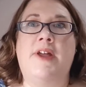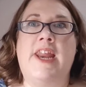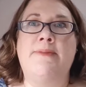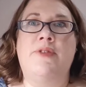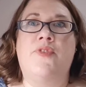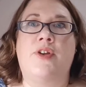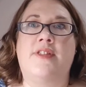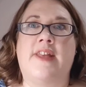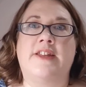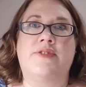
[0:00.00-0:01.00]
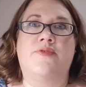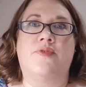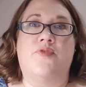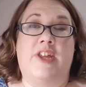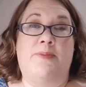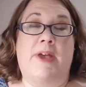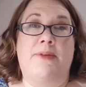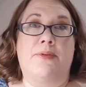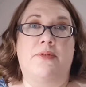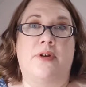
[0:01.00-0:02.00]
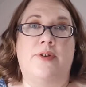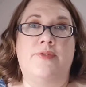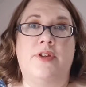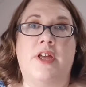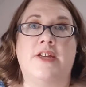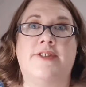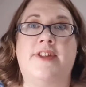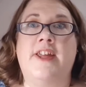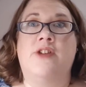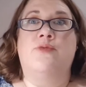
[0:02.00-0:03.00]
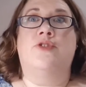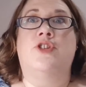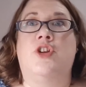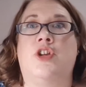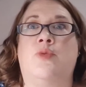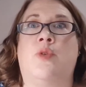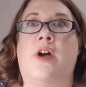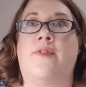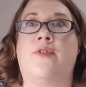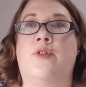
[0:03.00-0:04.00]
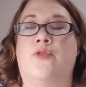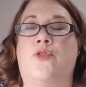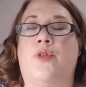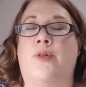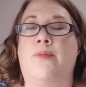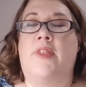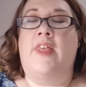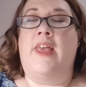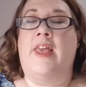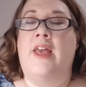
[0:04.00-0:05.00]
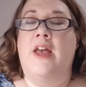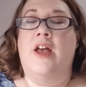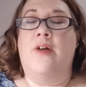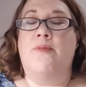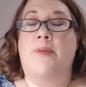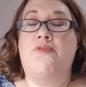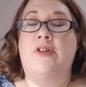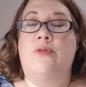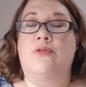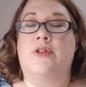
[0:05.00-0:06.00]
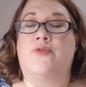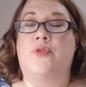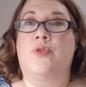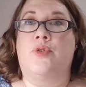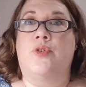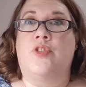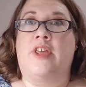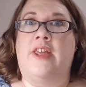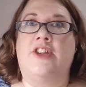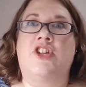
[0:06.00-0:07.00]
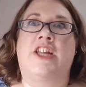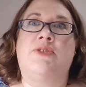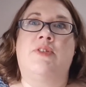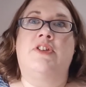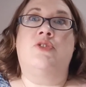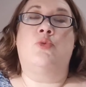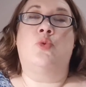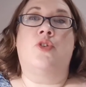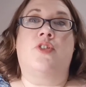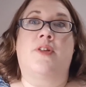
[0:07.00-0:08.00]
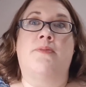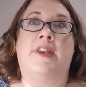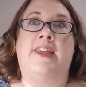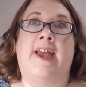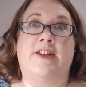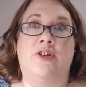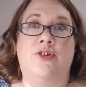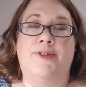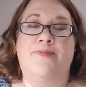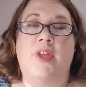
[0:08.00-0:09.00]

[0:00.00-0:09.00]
my name is Fiona Stanton from Fee's Papercraft. Today I want to show you what I've got from my pre-order for the January to August mini catalogue.